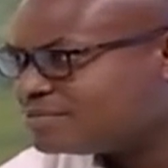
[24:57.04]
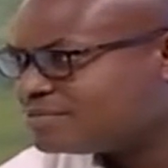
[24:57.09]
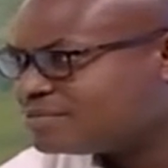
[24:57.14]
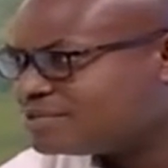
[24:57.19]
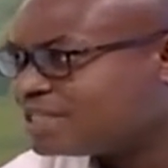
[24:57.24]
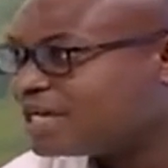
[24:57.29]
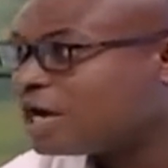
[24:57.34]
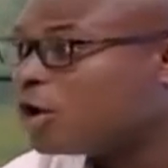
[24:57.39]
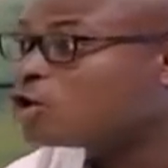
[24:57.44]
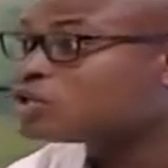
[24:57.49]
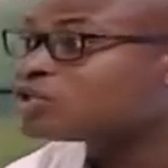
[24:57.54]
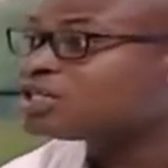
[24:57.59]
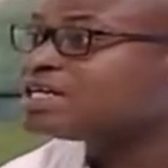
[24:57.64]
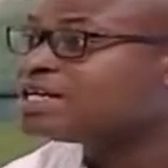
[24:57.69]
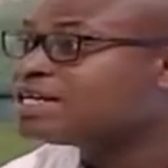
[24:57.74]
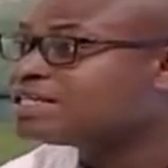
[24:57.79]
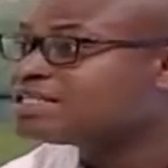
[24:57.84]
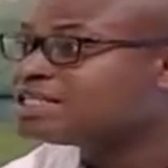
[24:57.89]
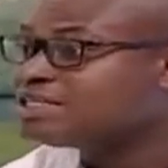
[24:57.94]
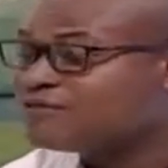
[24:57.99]
the
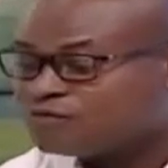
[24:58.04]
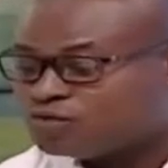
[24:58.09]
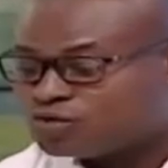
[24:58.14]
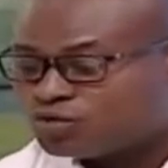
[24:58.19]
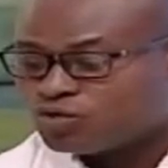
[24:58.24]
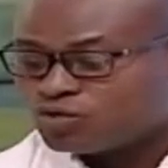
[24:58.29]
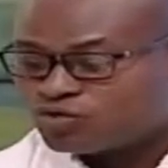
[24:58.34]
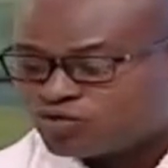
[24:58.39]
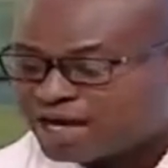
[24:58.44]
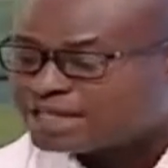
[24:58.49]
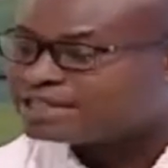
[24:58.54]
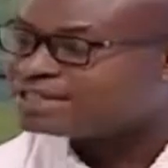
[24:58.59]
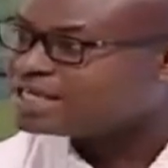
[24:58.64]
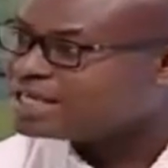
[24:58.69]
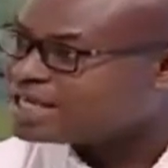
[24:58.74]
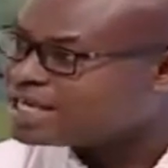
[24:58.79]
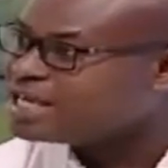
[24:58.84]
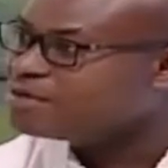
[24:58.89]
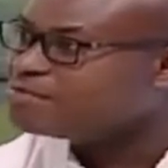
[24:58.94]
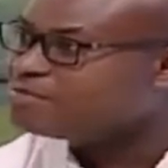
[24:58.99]
alternative to writing
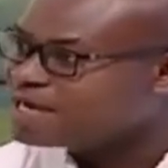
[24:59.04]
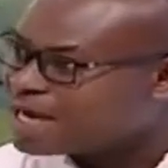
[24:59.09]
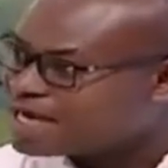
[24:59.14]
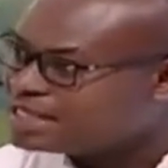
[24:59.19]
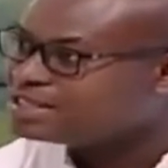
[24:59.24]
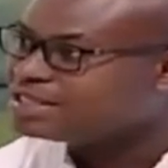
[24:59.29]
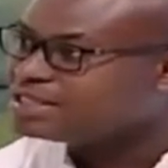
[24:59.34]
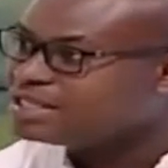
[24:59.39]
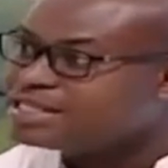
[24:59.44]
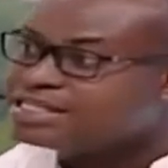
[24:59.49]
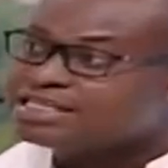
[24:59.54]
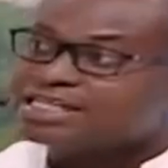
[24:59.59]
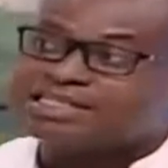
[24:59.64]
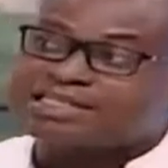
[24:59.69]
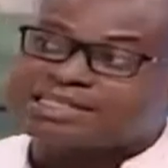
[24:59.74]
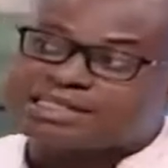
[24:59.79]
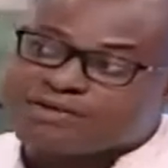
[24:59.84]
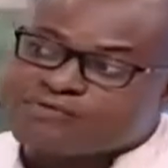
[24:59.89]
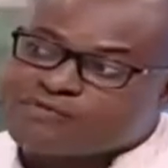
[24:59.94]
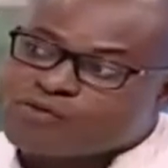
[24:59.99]
him nicely in a
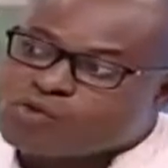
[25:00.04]
civil